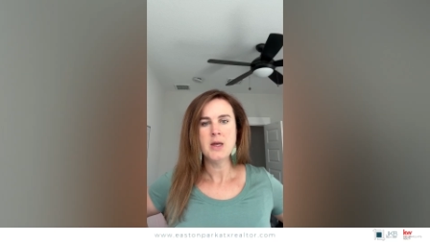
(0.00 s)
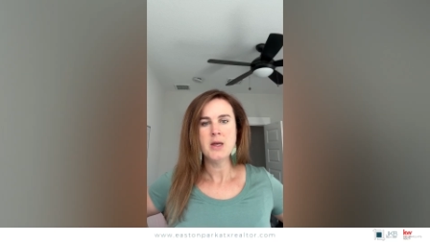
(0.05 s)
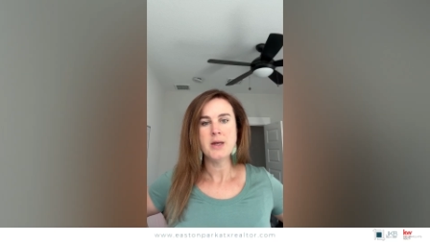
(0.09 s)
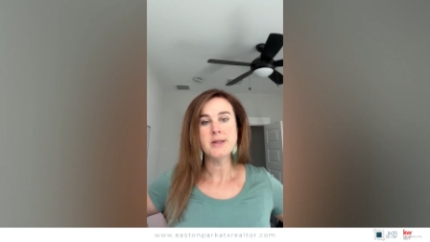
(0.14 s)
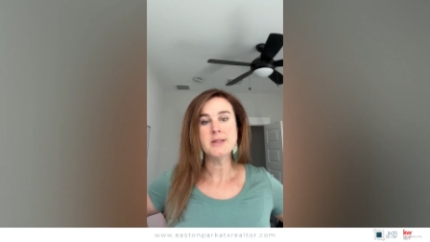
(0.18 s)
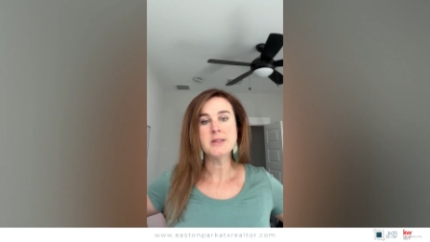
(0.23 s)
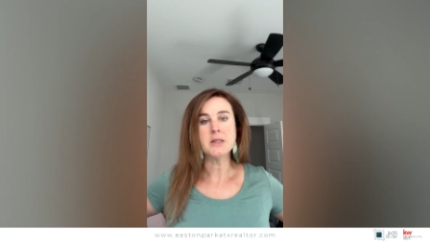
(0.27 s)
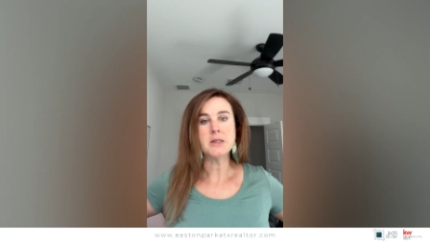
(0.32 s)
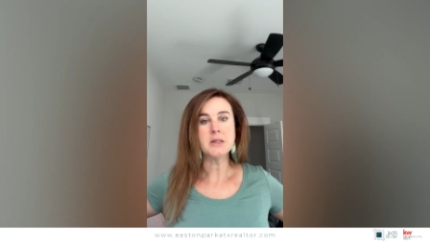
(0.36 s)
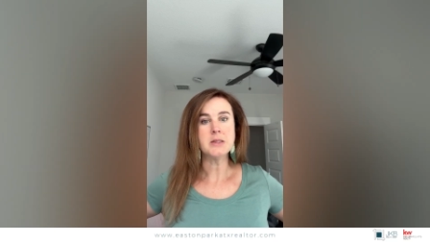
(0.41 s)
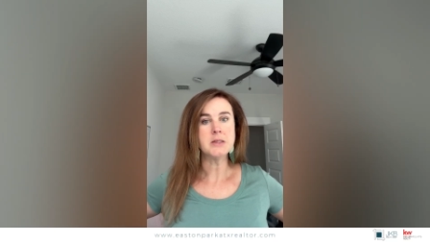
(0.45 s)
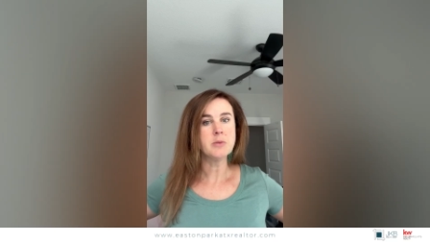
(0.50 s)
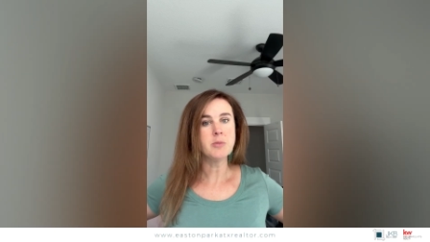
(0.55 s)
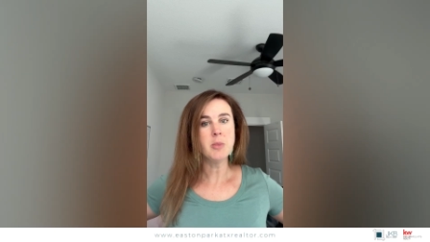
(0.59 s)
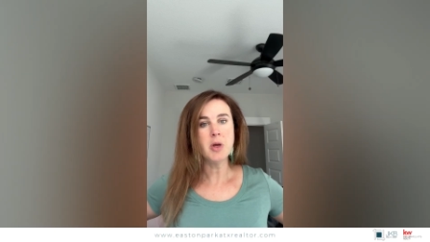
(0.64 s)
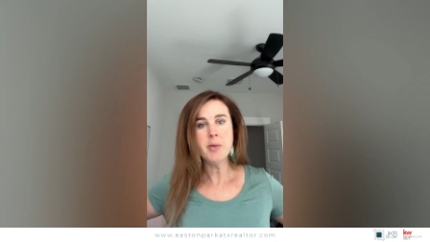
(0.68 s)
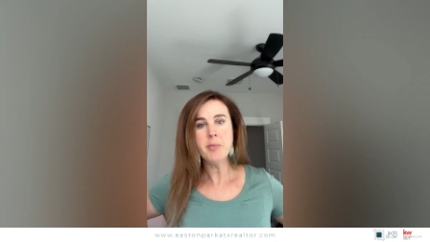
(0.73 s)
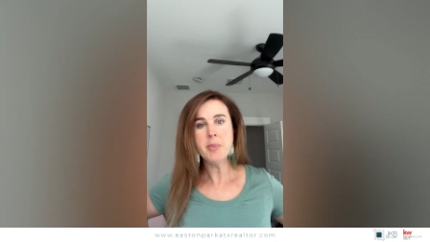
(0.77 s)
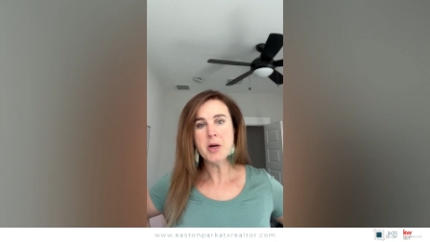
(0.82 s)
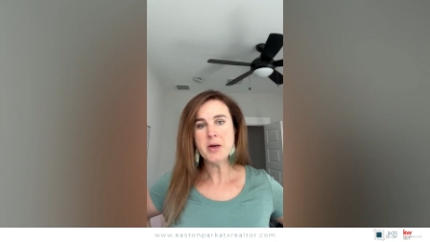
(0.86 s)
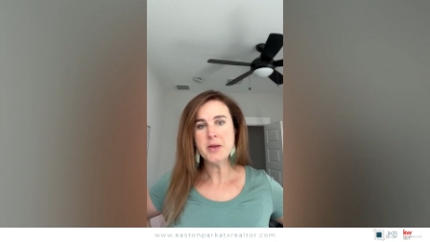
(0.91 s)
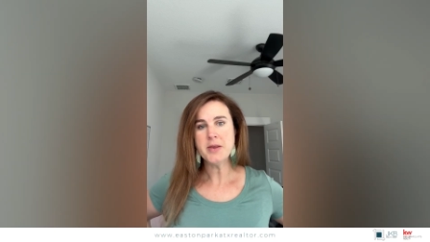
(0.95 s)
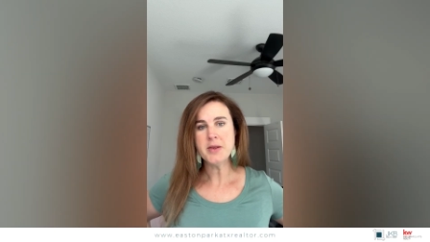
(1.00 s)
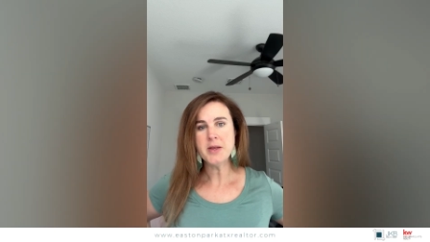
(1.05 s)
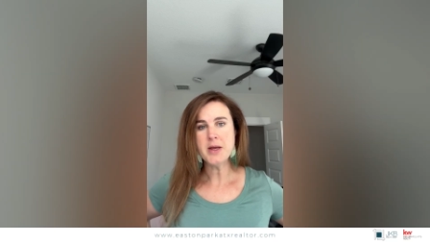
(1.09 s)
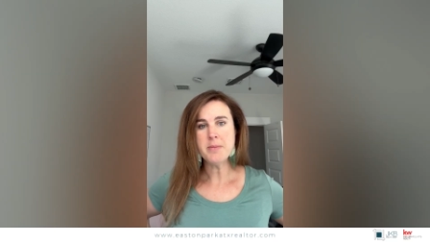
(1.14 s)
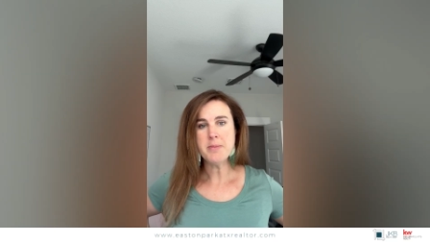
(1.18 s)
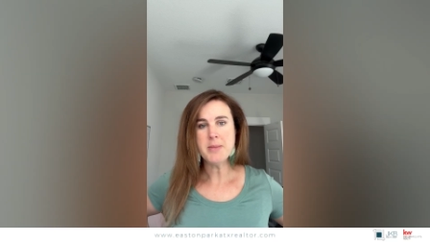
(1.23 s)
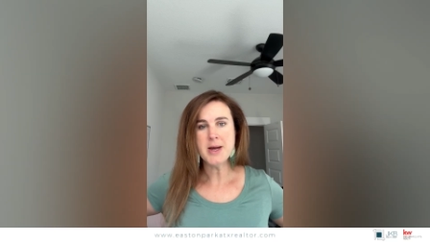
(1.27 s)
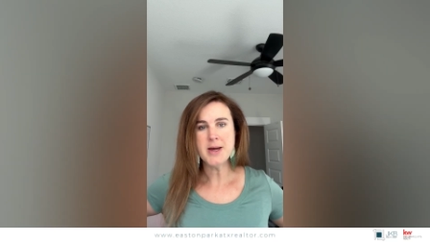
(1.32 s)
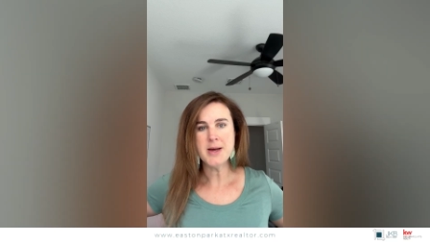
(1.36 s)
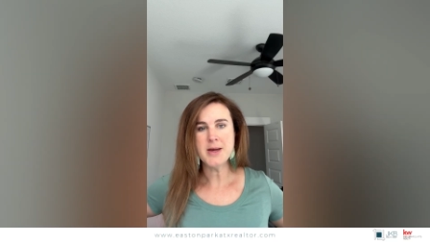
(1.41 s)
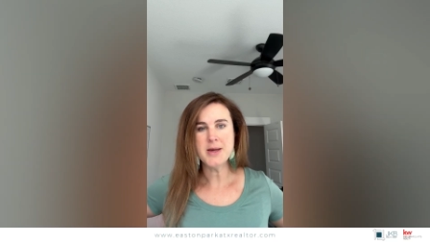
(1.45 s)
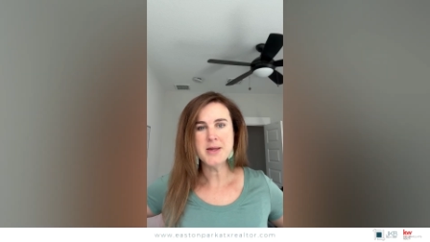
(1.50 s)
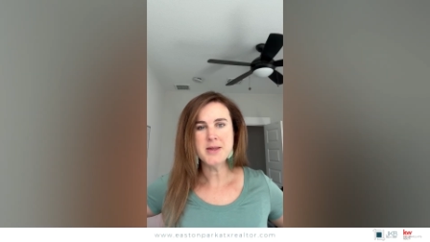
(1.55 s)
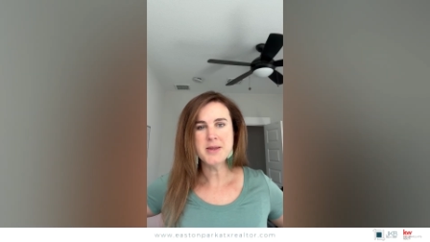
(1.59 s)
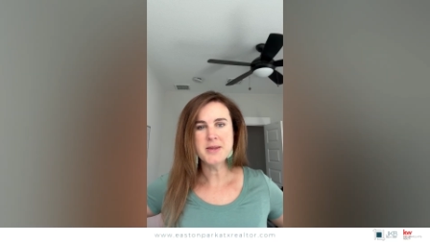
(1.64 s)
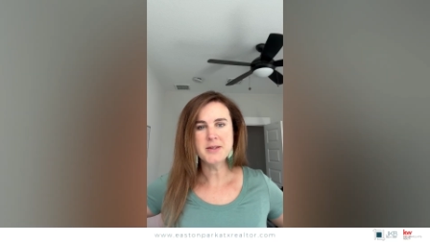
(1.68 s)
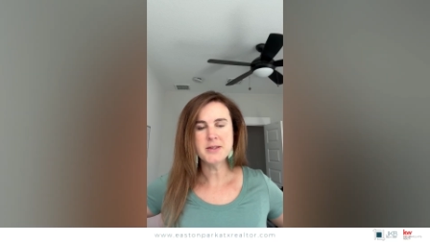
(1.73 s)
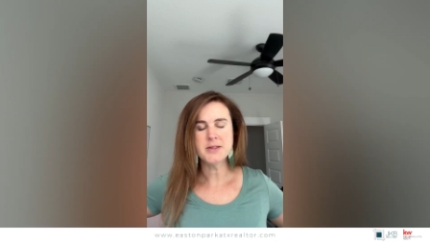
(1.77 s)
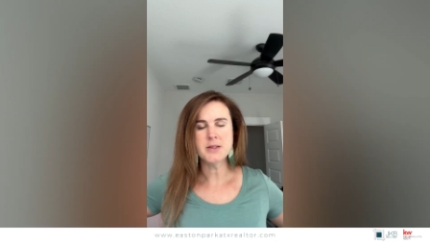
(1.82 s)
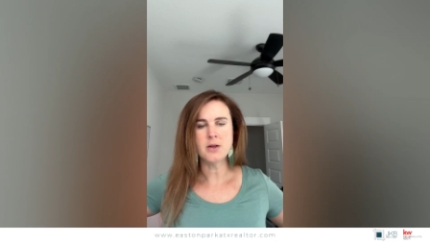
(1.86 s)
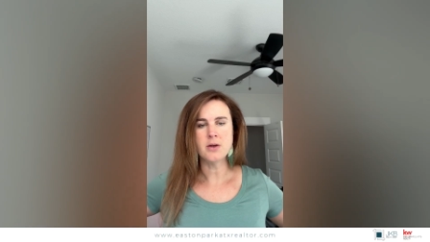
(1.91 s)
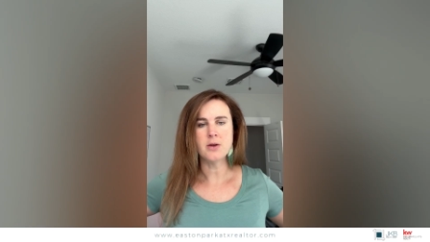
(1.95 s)
It's also my birthday month,
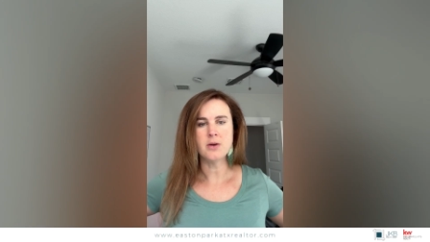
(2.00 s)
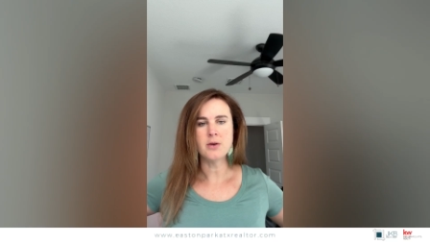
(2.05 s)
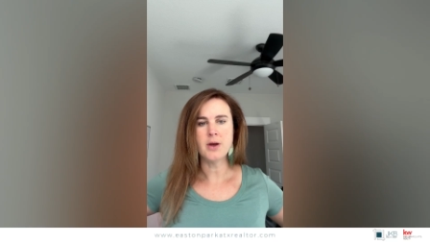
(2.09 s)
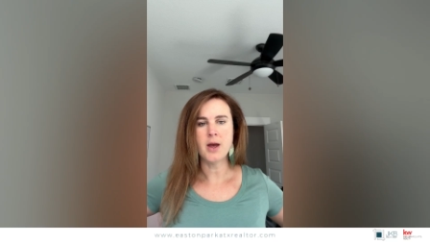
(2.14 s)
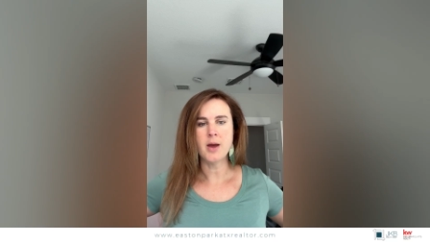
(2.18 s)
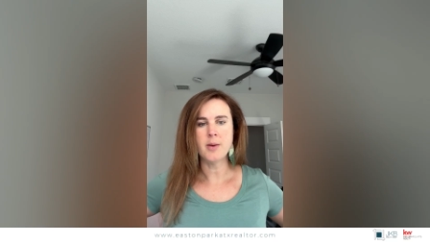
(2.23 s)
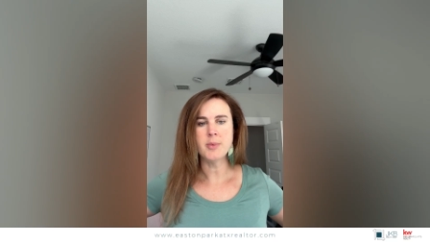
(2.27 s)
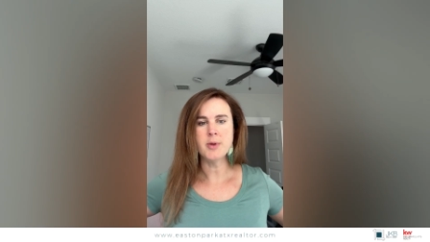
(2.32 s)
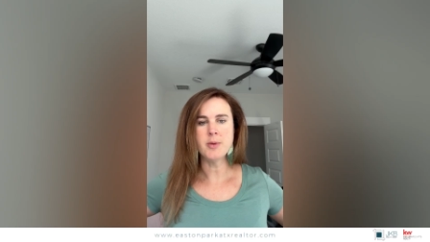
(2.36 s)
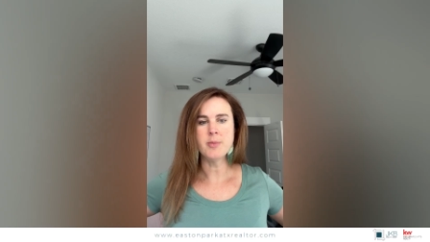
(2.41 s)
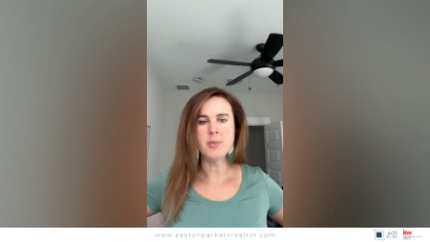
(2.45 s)
so happy